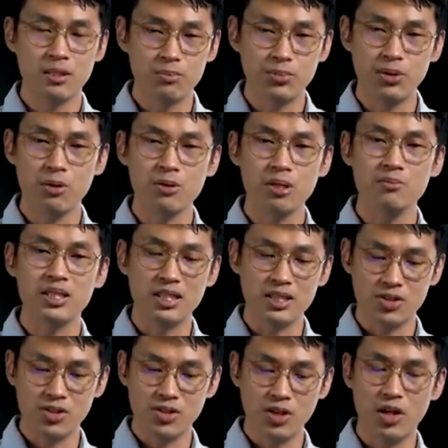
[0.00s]
The problem
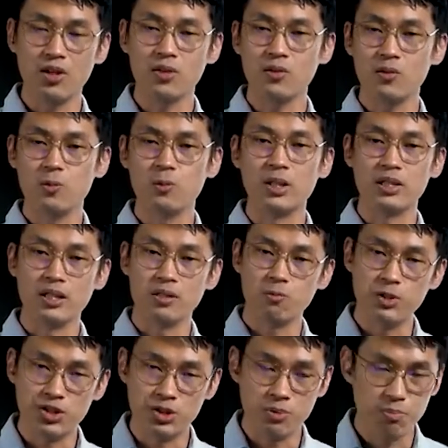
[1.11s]
is not with
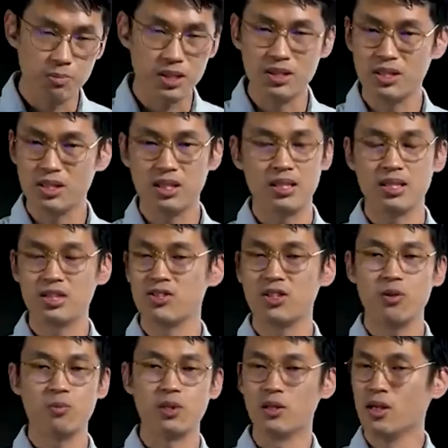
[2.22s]
which minister, is
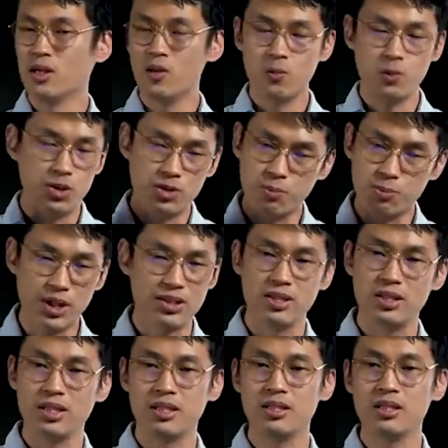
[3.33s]
not with which
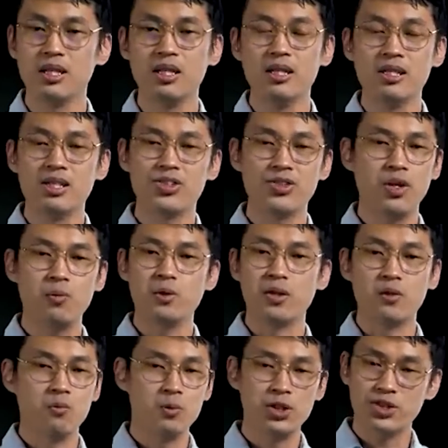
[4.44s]
president, is not
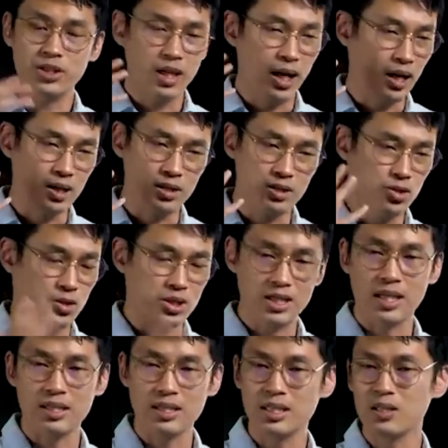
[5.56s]
with which
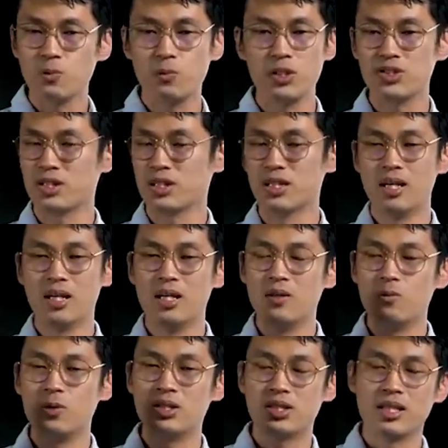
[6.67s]
society,
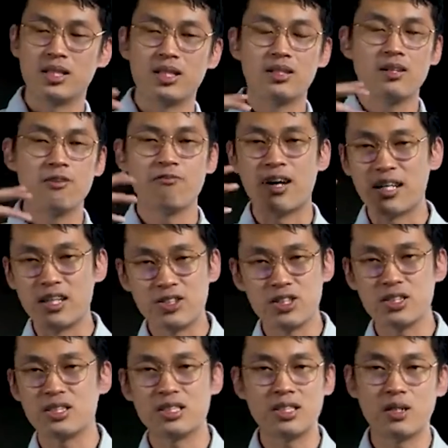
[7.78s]
which
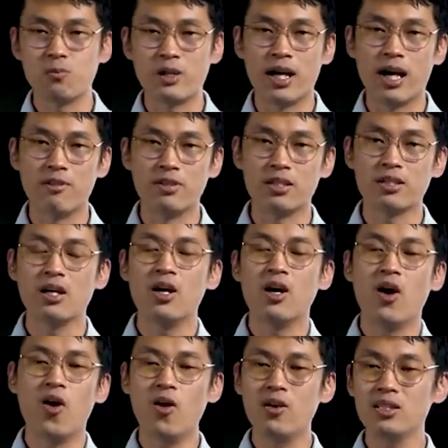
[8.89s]
financial system we are having.
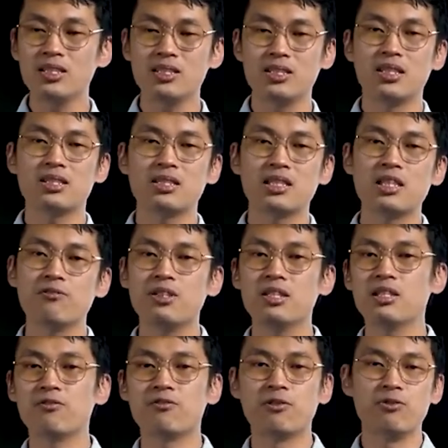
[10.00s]
All these things,
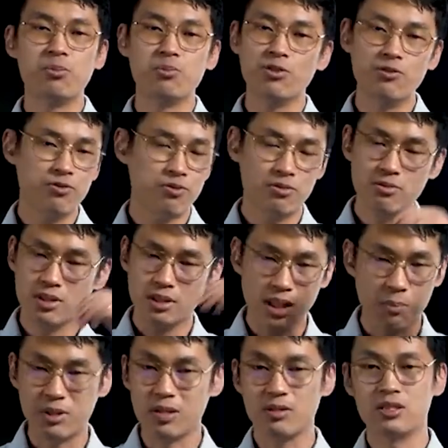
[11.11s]
even if you remove
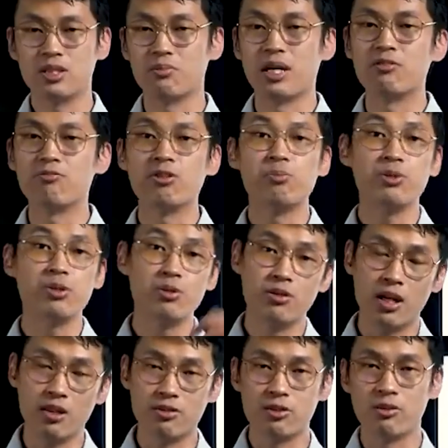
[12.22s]
capitalism
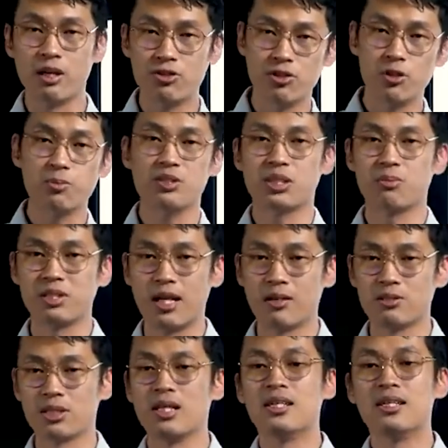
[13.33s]
and you actually put something
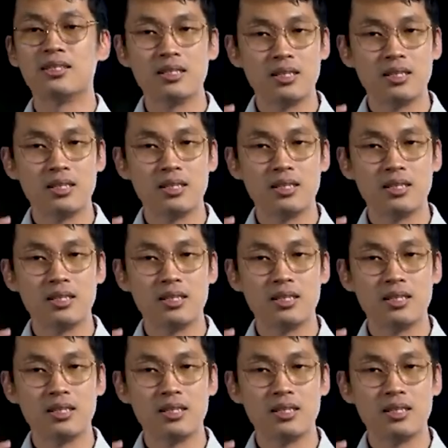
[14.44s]
else,